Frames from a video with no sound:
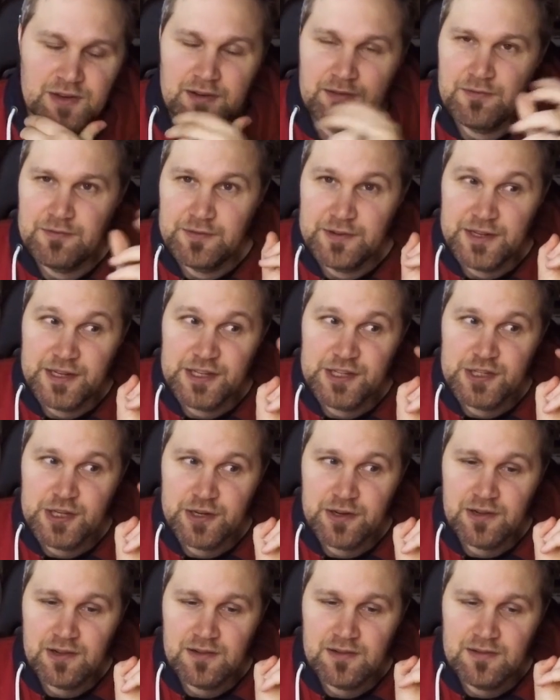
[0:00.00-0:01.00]

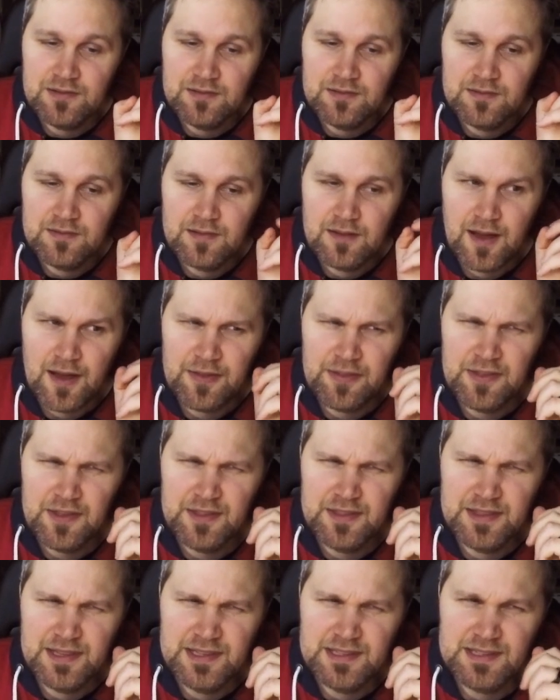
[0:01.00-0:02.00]
regional. I
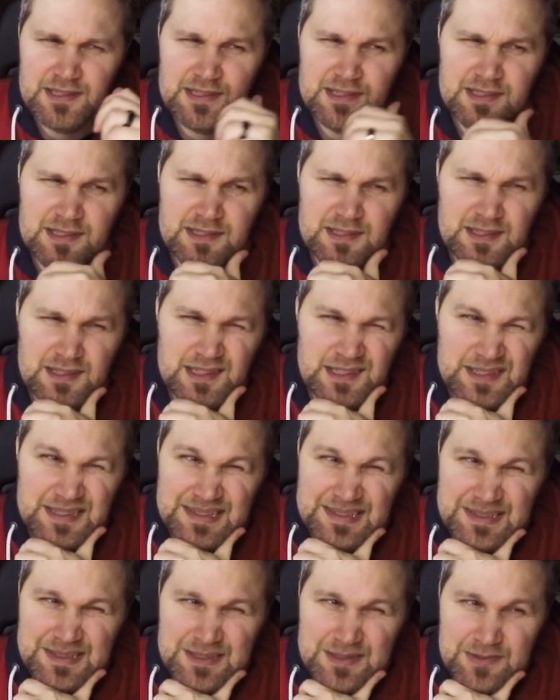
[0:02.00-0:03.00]
think this
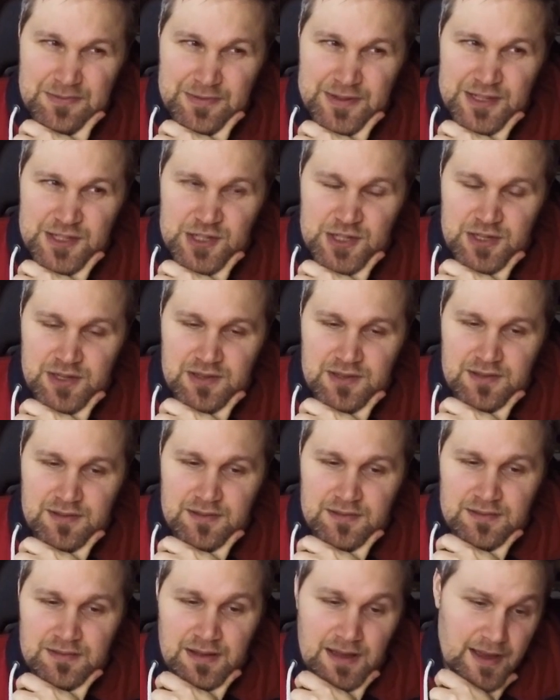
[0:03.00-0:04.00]
isn't
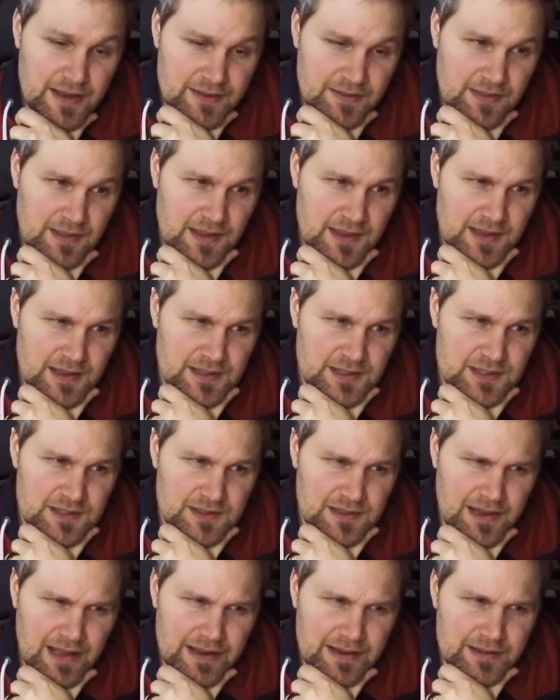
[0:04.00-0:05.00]
regional. I think it's
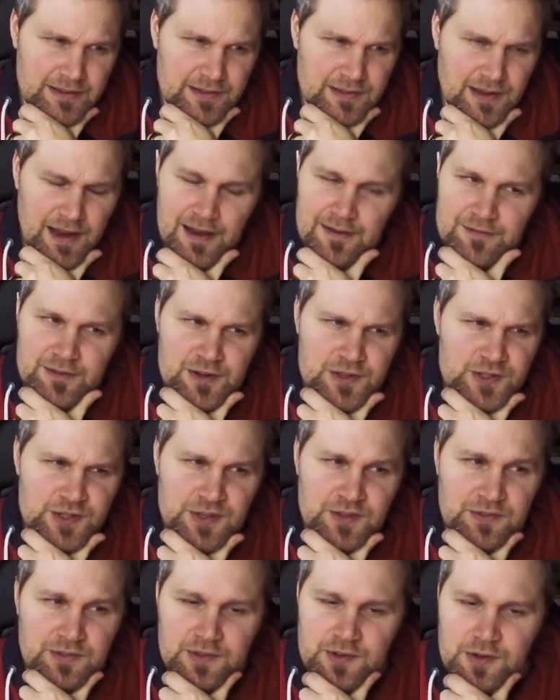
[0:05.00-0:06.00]
like
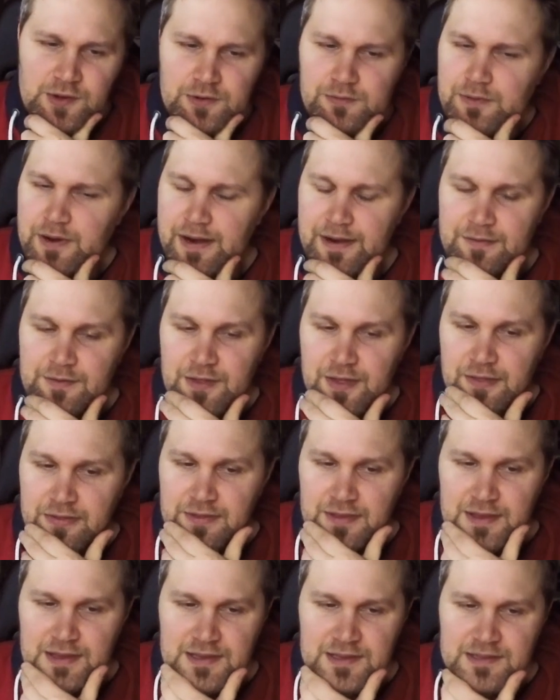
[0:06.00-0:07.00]
Divergent or whatever that
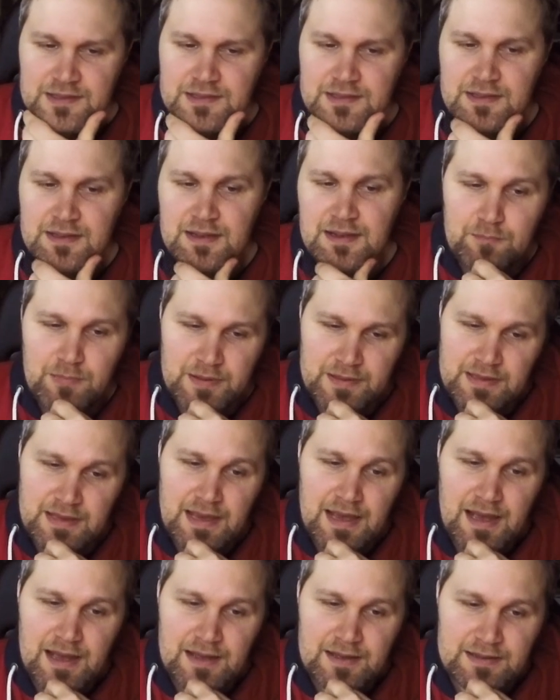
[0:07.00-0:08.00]
thing is. But
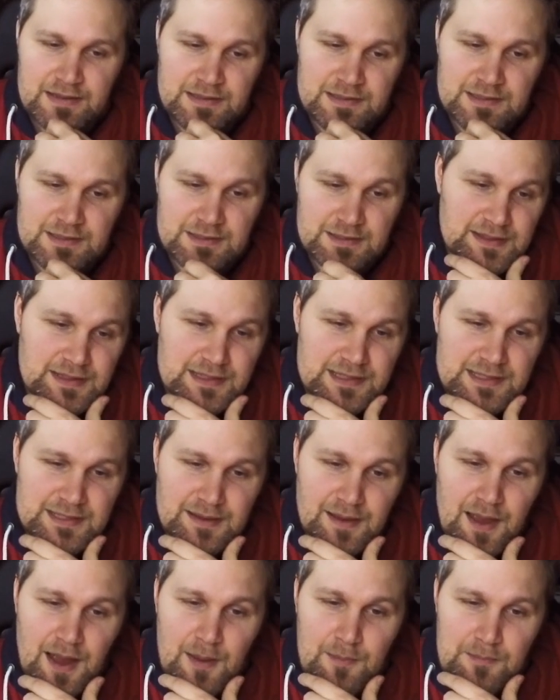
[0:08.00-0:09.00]
yeah, it's
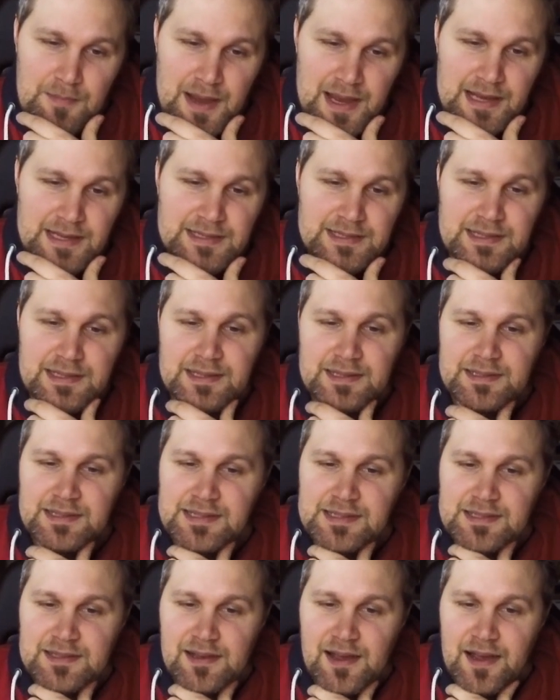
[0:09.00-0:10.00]
amazing
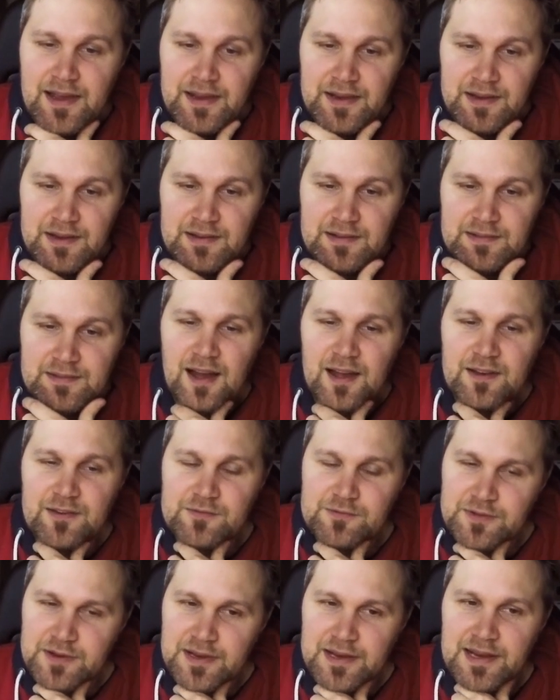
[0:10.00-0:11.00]
design. I
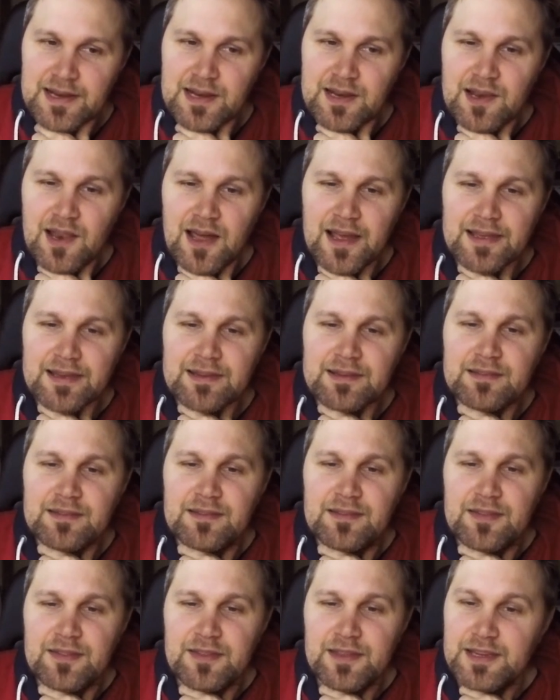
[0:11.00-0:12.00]
really like
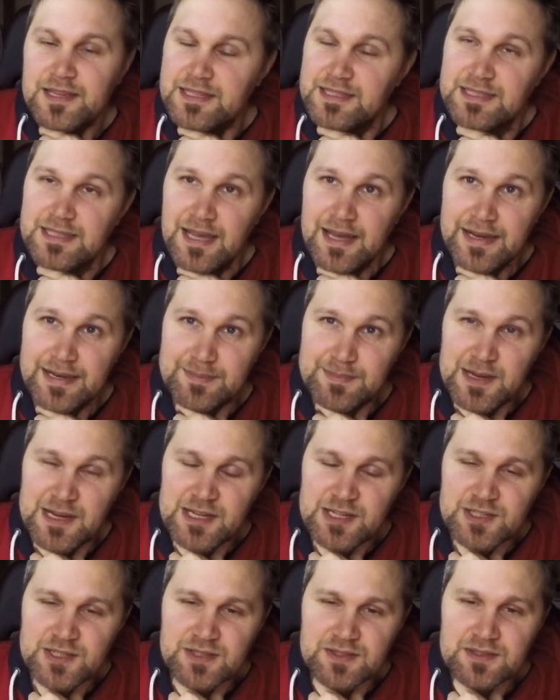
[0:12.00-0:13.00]
its
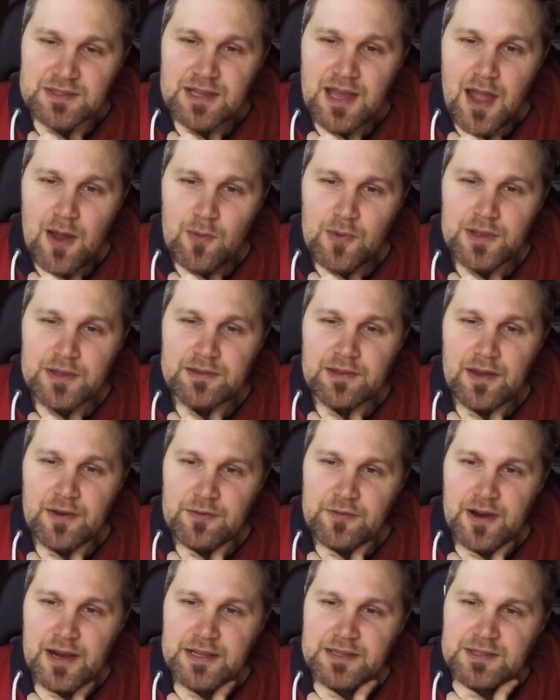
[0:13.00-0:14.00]
animations, how it
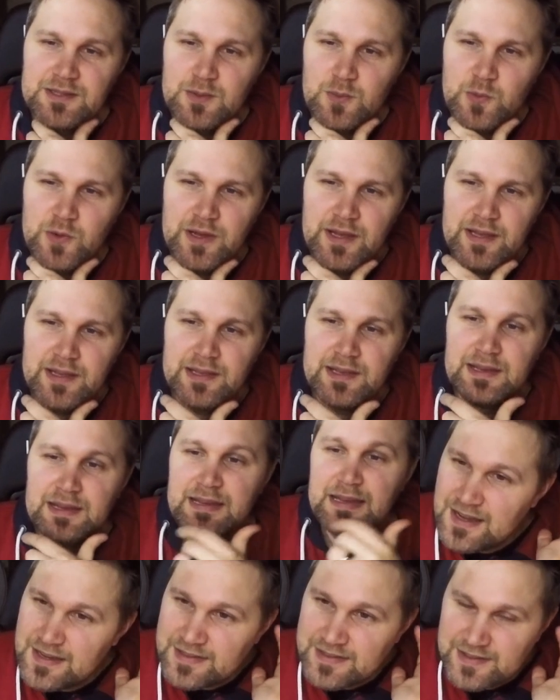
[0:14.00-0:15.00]
runs away.
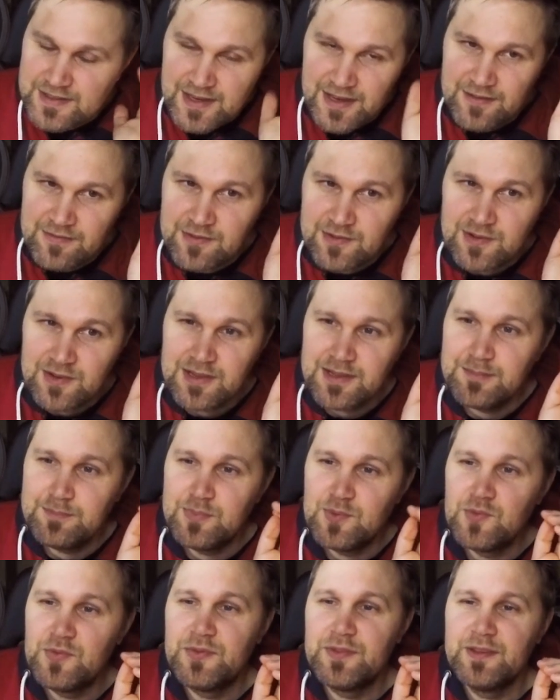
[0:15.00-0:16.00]
I definitely
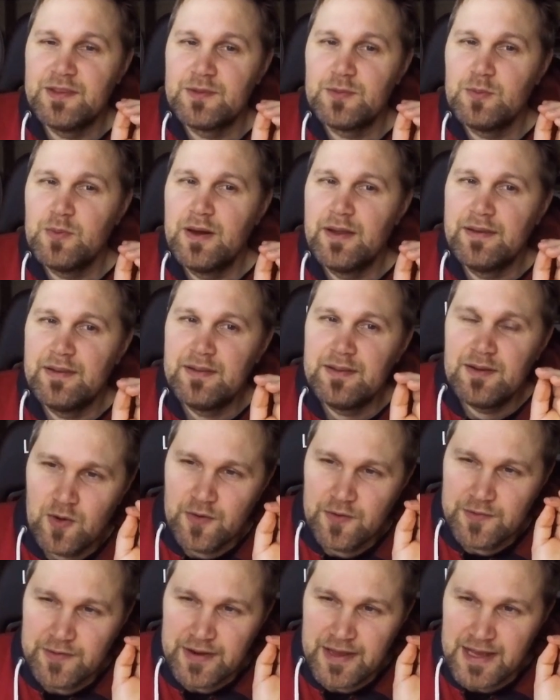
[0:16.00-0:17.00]
put this one
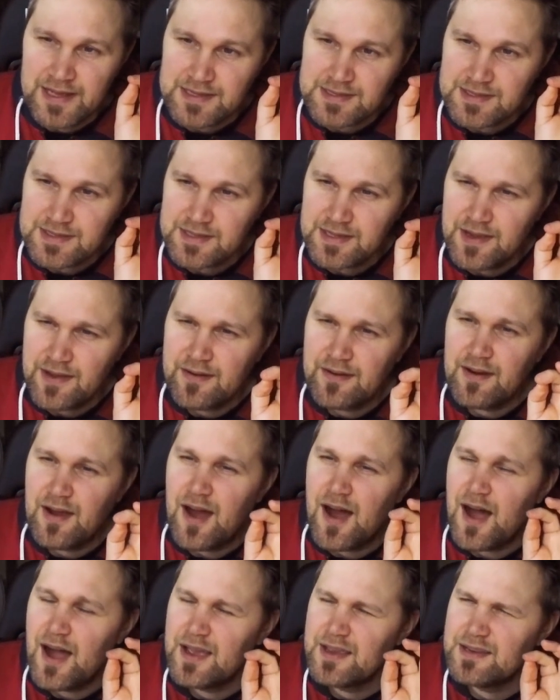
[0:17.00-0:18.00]
on S tier.
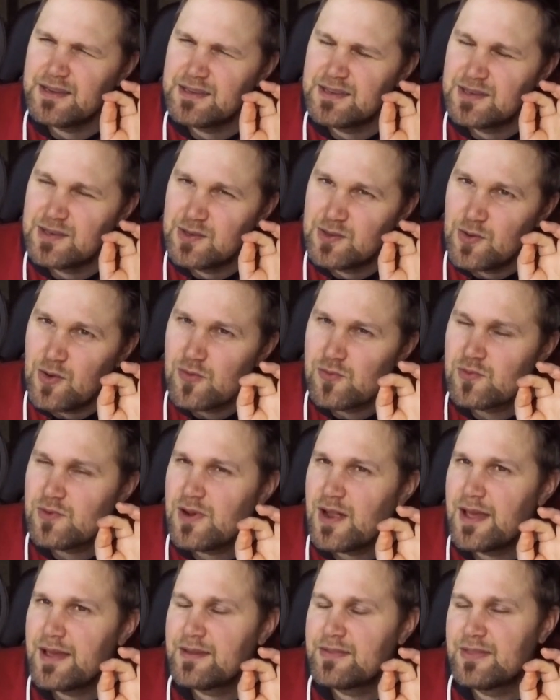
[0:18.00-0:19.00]
I don't
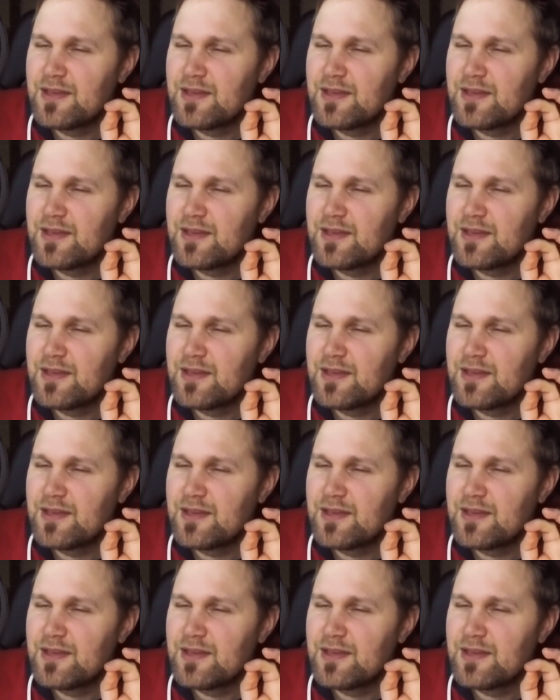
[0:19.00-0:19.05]
like